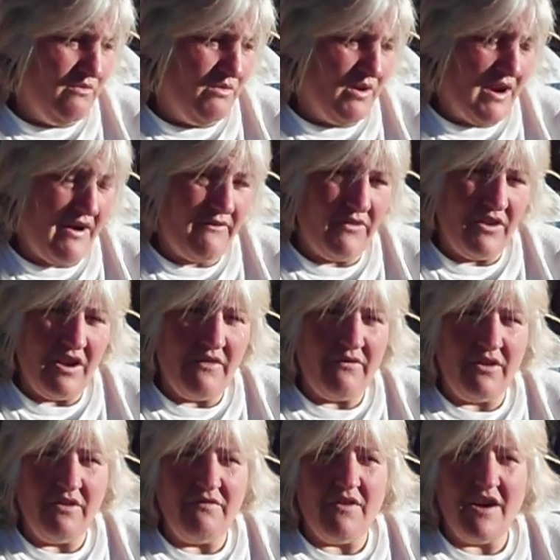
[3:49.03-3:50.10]
We're going to have to
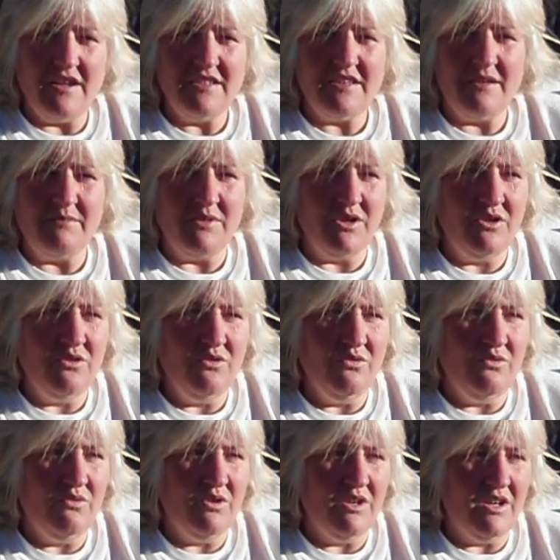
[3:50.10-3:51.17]
definitely find something to
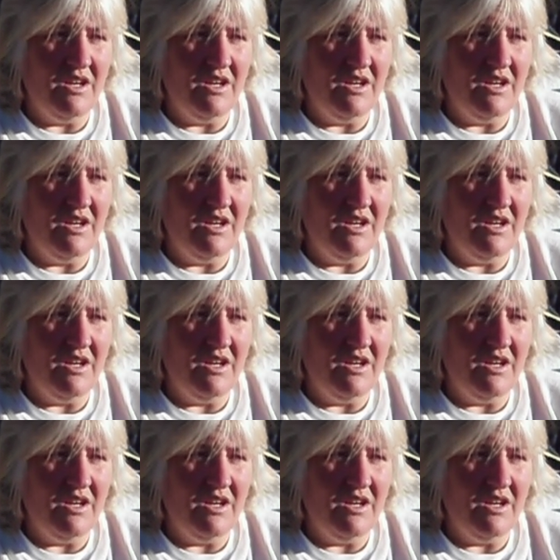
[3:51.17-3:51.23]
do